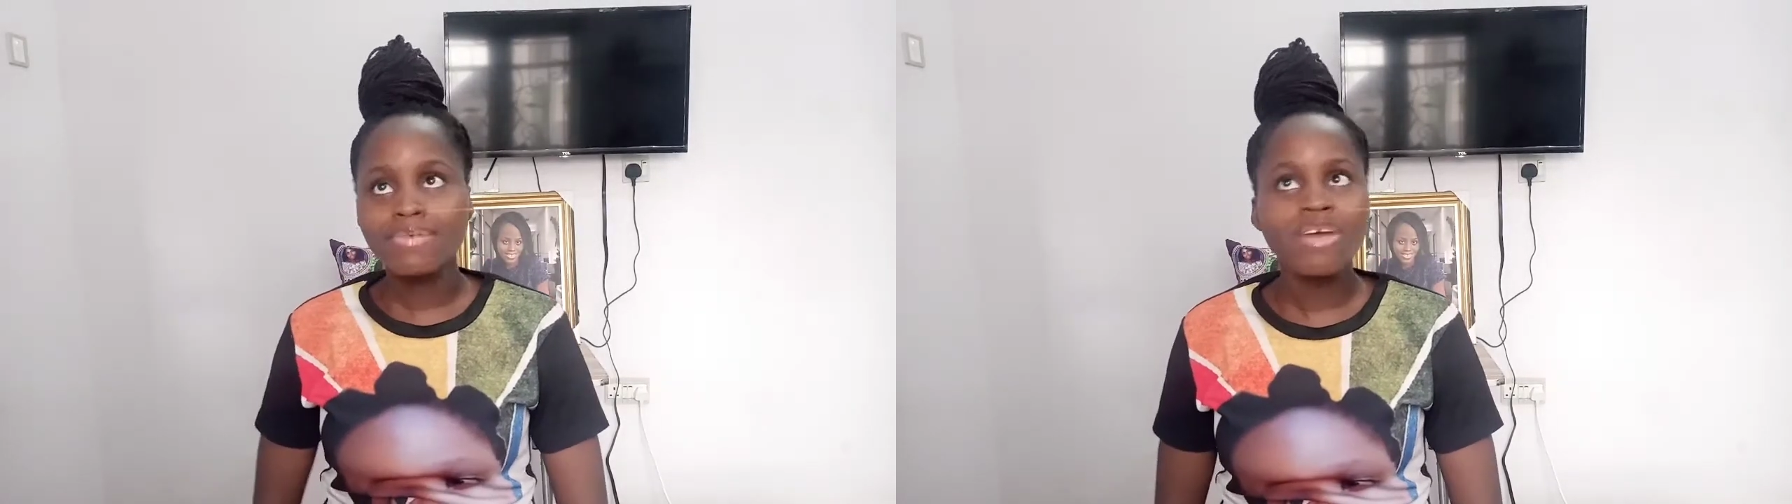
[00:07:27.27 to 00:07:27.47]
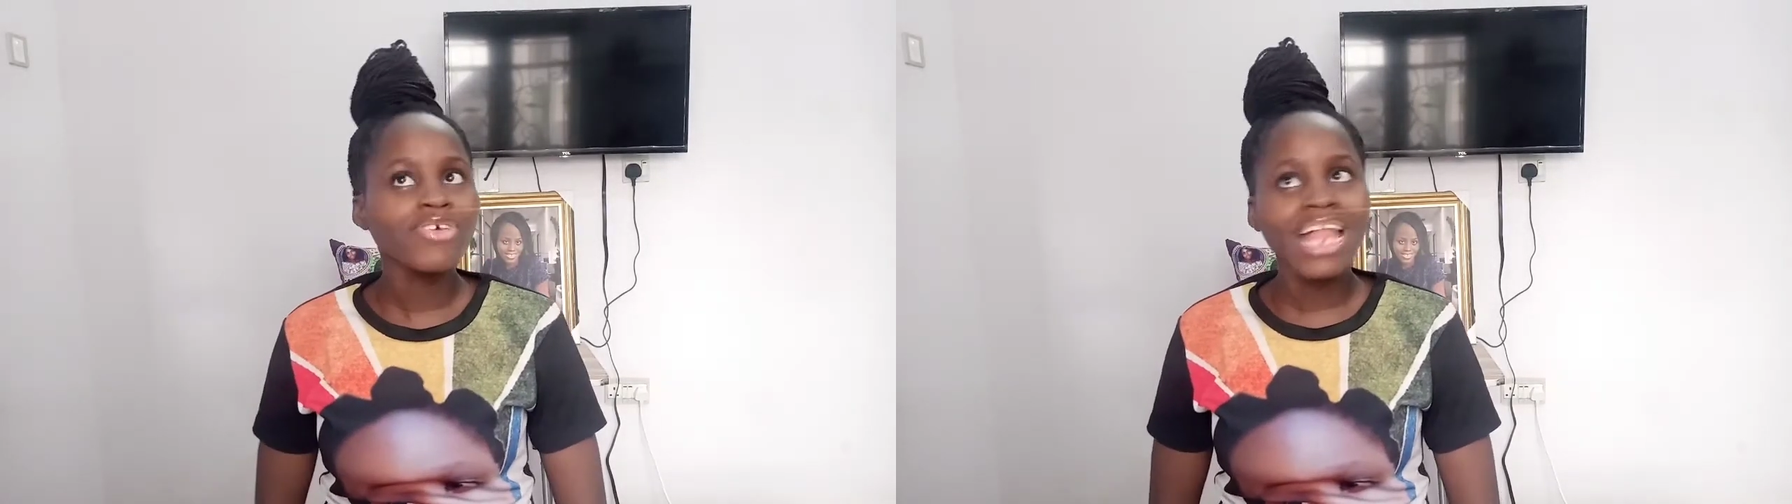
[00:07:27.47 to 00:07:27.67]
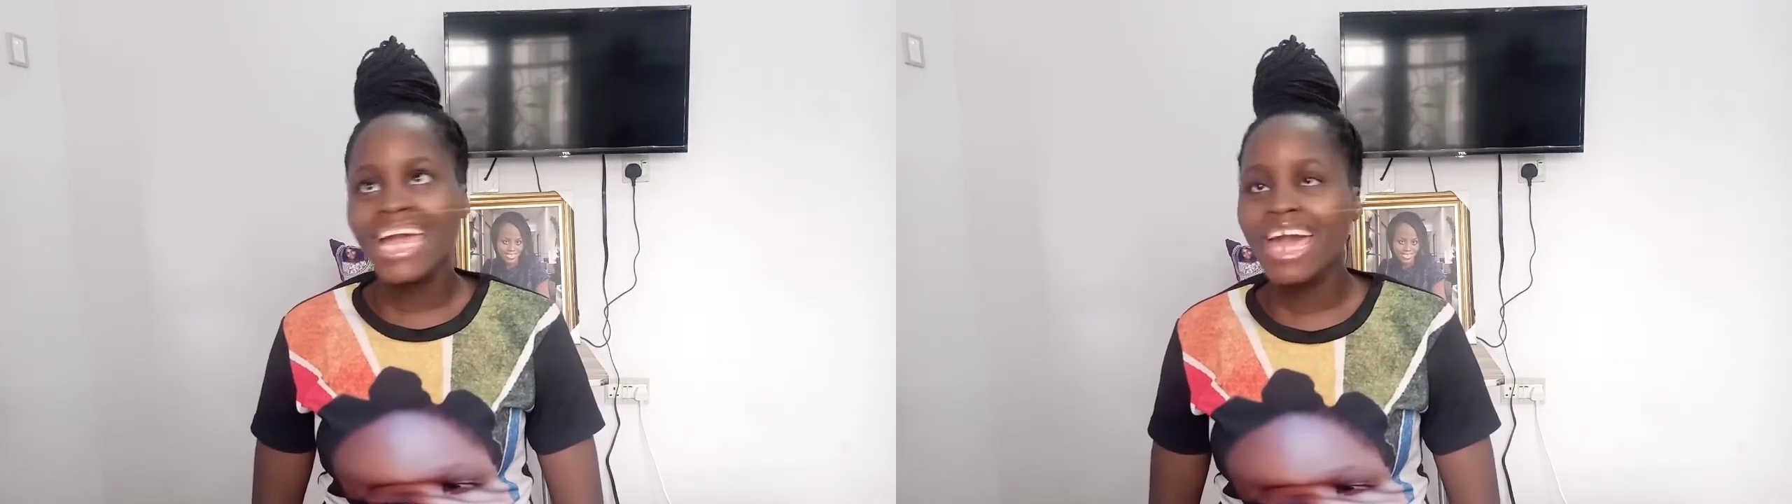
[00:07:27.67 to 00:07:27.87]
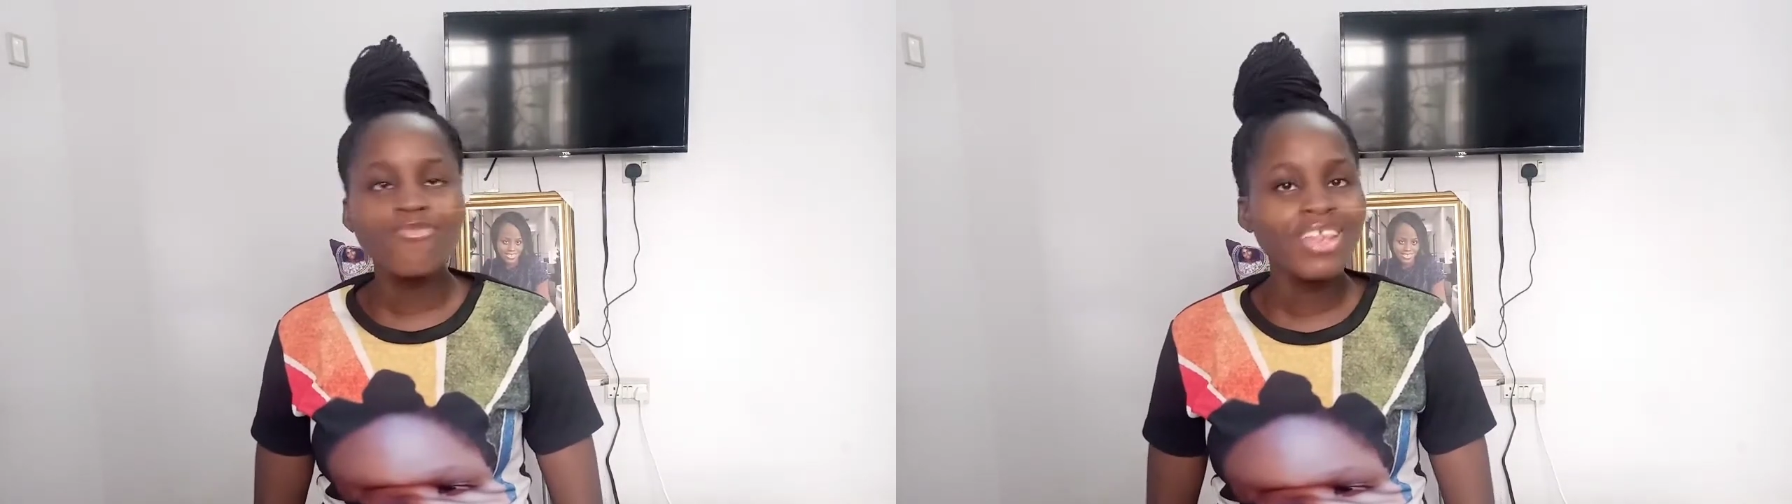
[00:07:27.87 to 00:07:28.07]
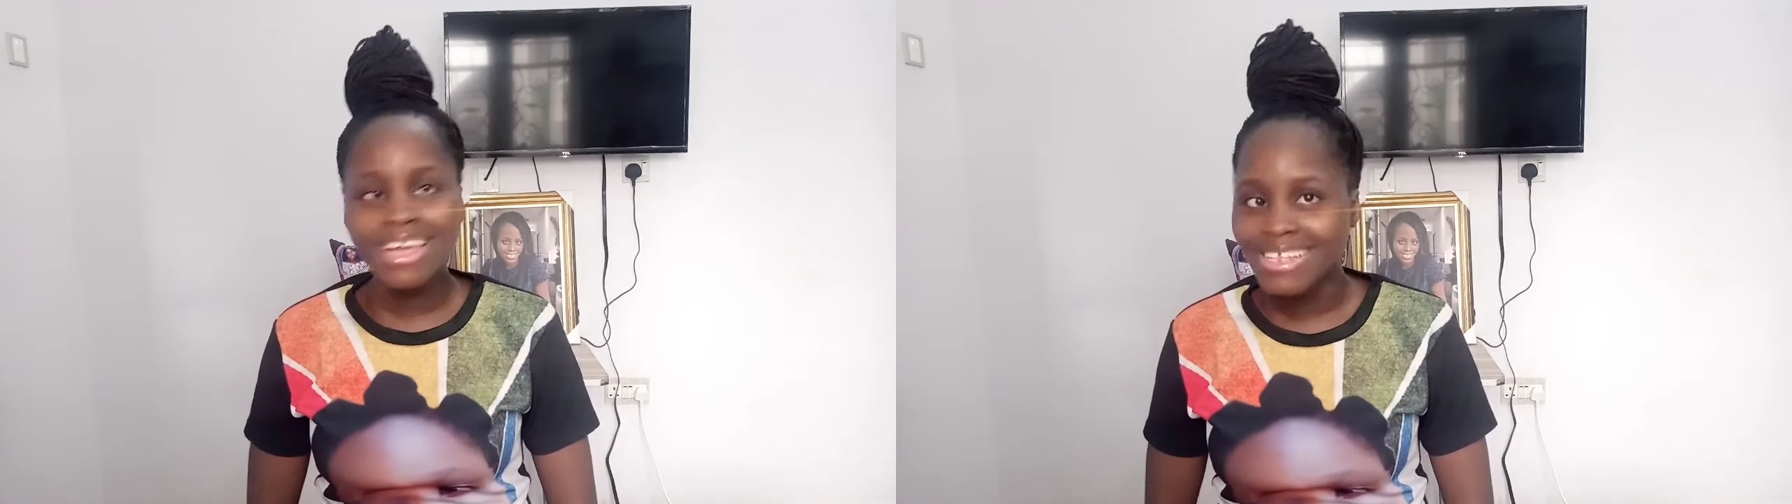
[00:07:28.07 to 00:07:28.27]
I feel like
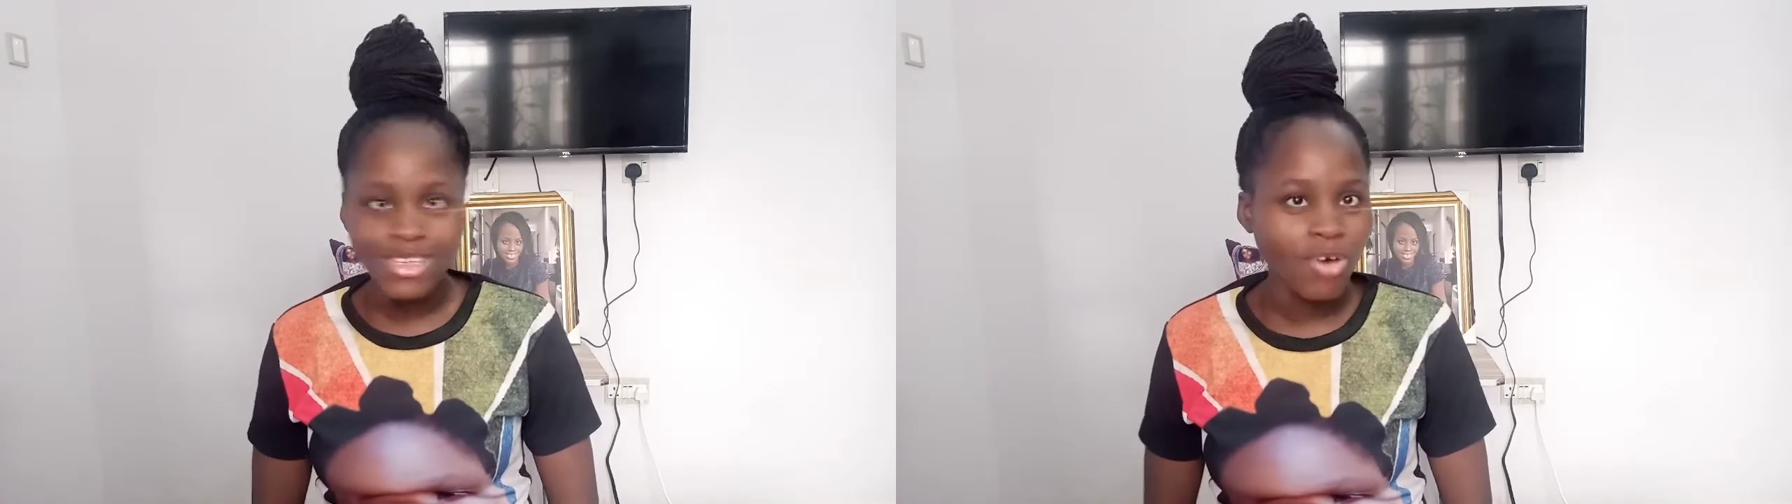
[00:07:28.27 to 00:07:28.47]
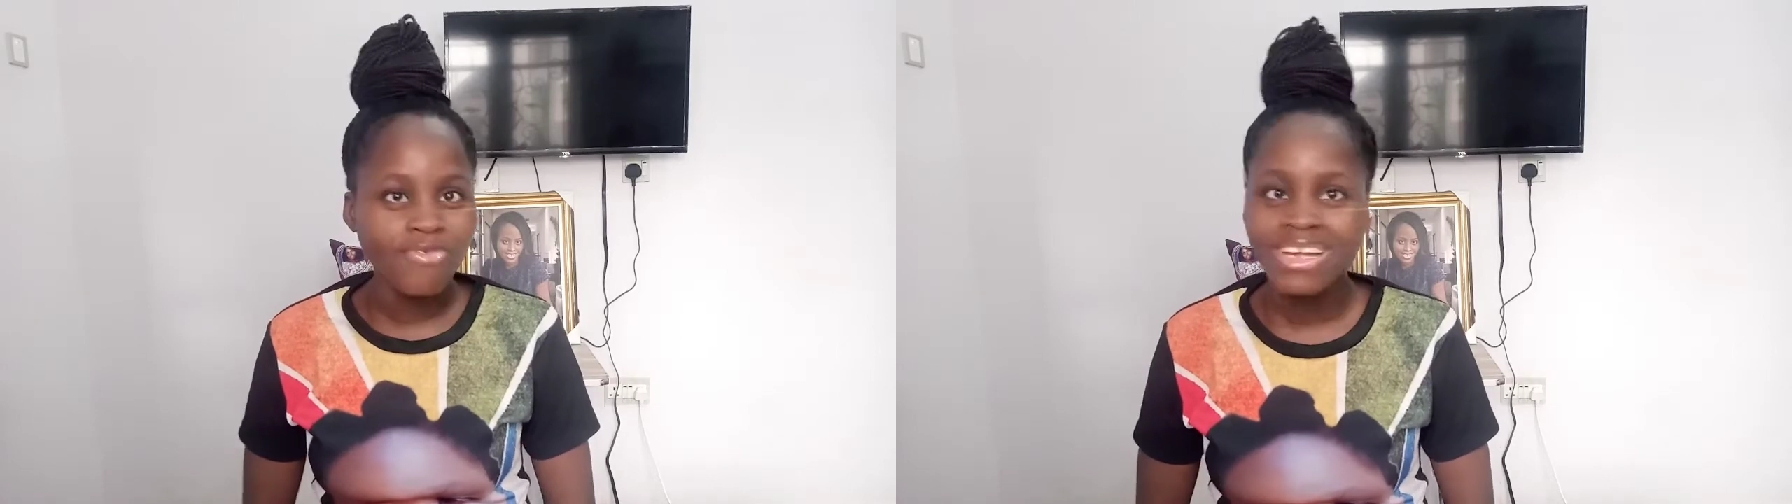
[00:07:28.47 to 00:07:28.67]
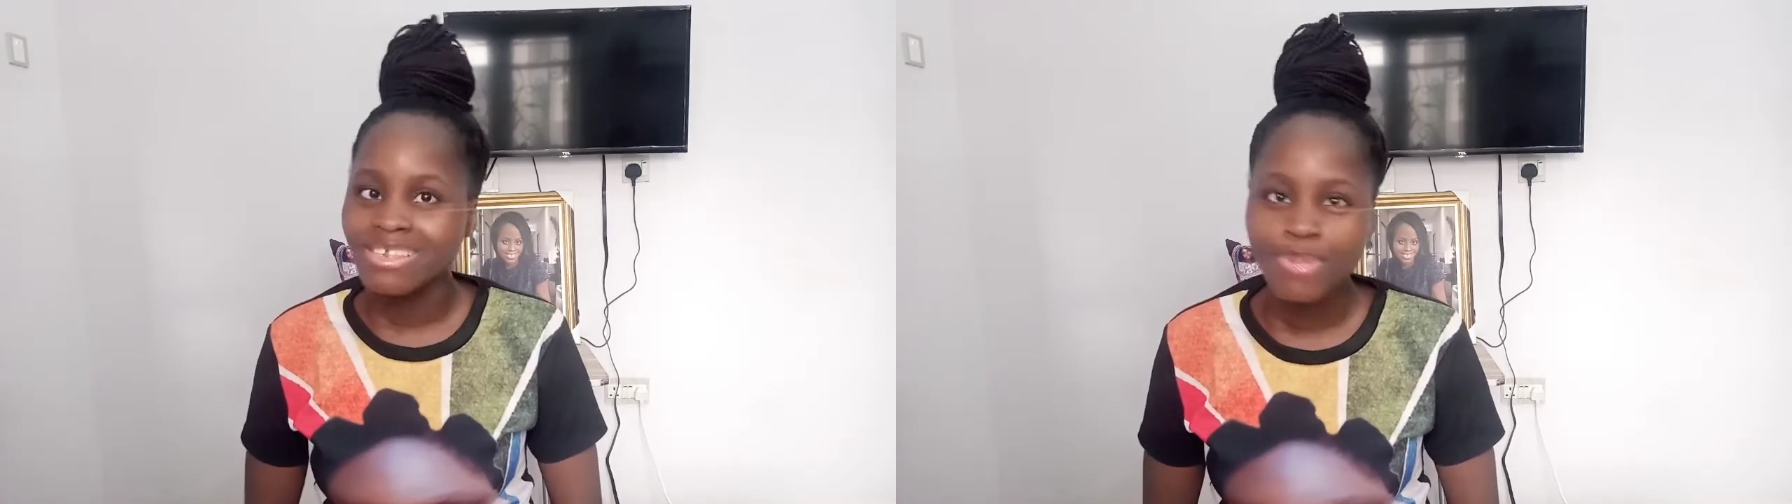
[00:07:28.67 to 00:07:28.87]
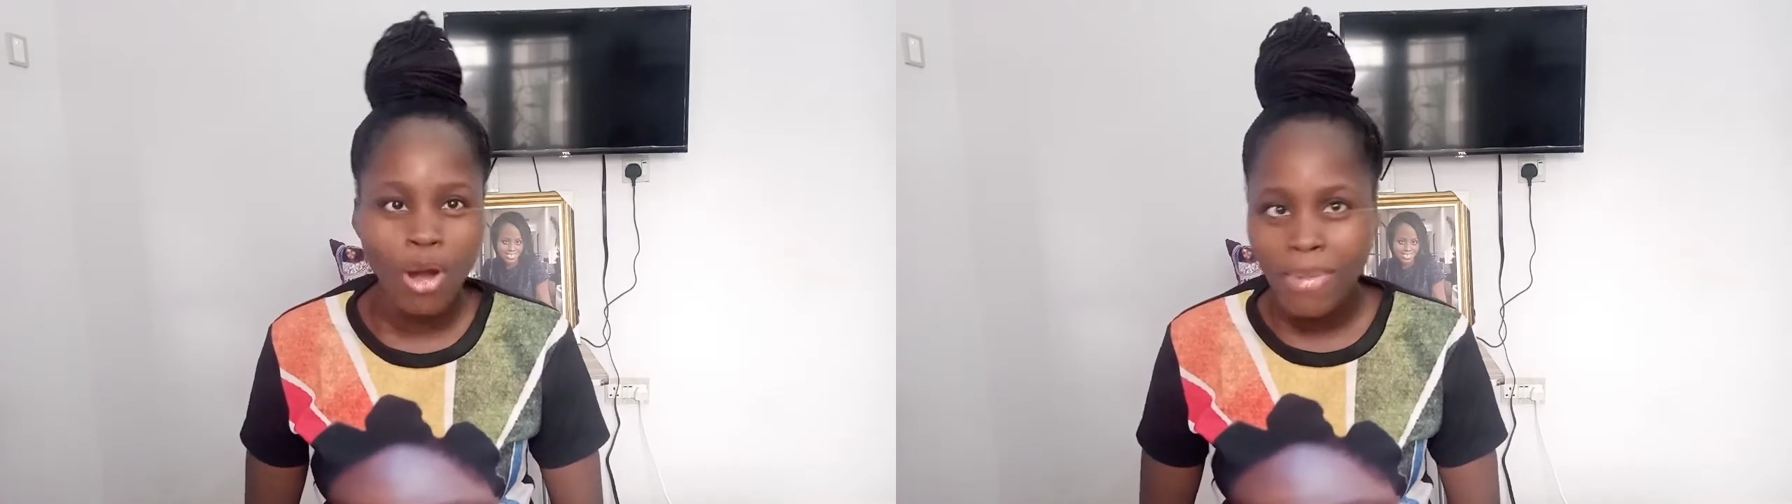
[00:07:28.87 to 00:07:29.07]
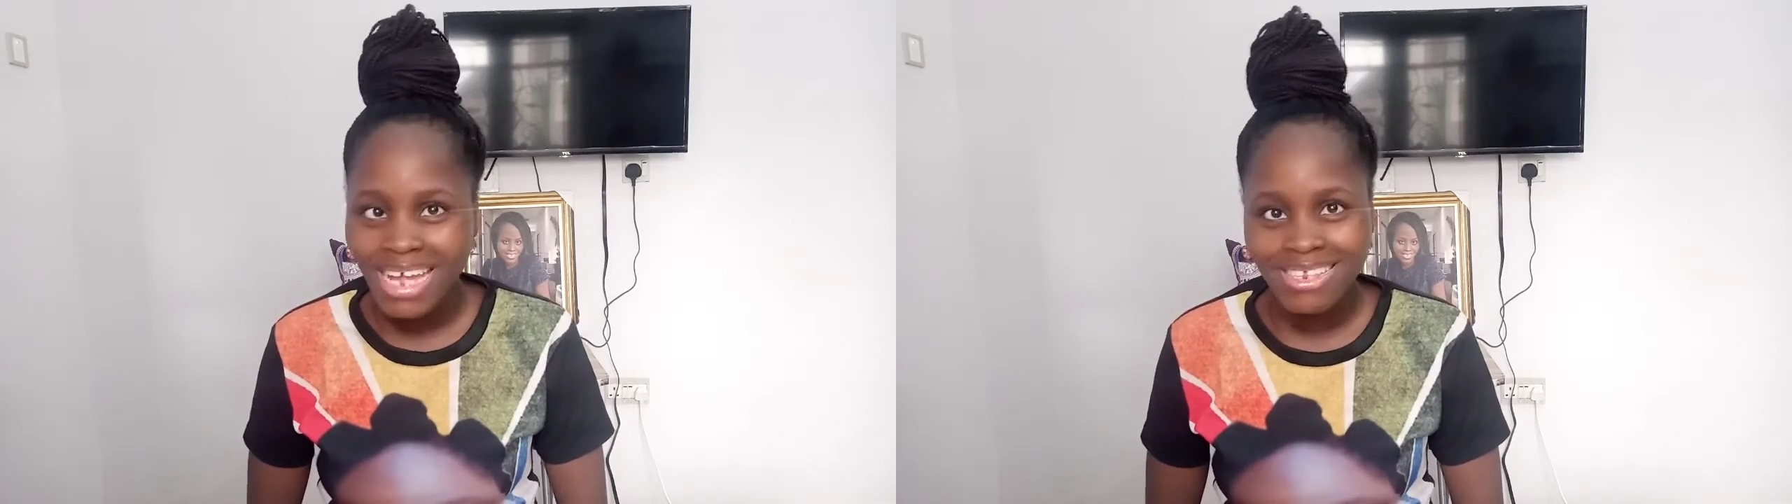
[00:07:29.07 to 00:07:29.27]
every lady, your first
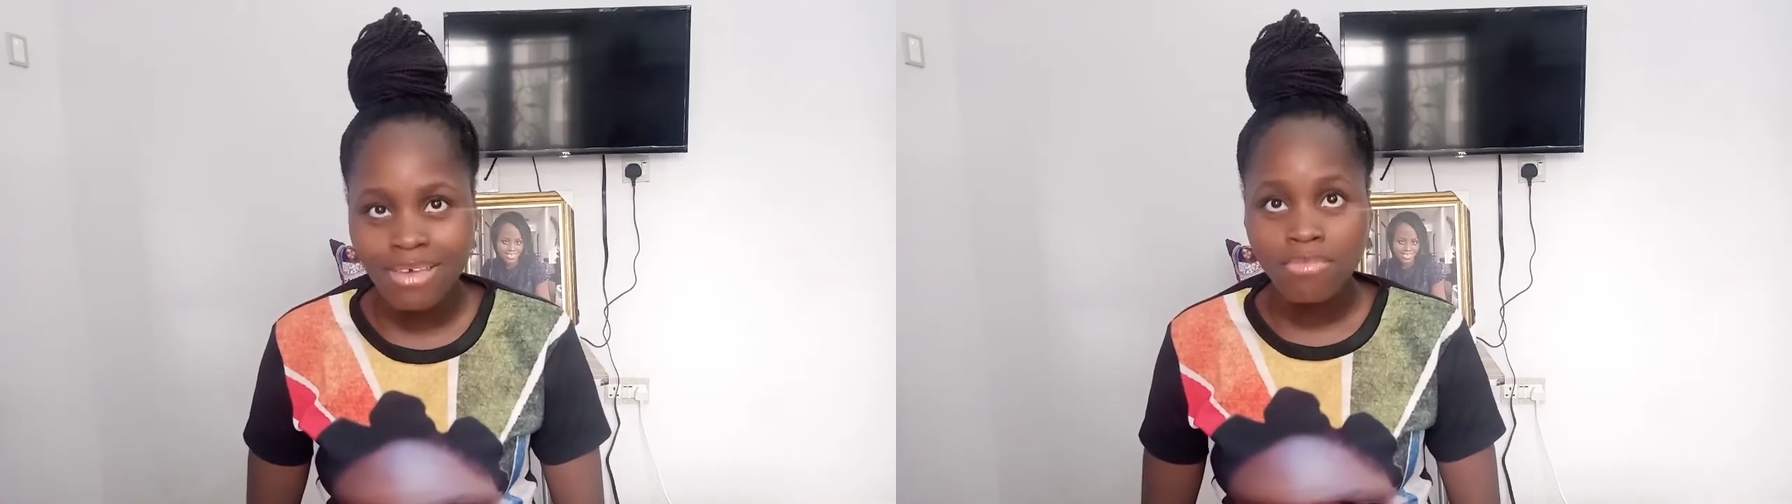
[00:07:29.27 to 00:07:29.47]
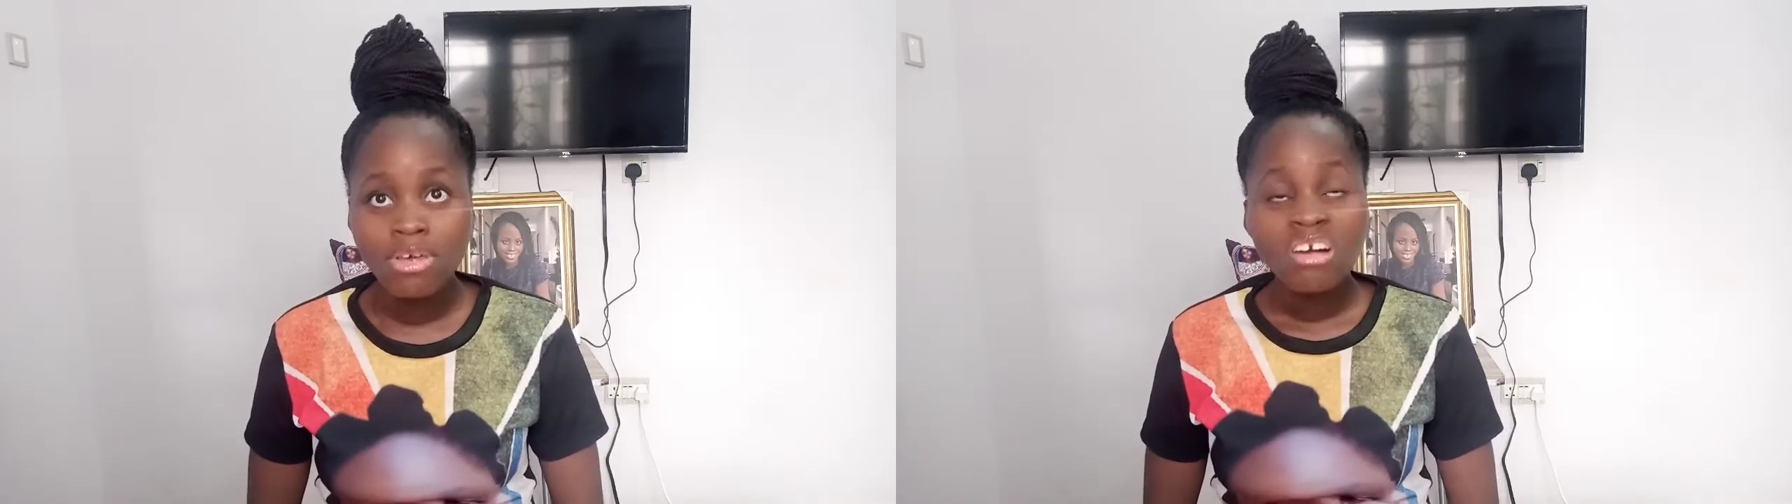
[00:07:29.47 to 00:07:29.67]
makeup item,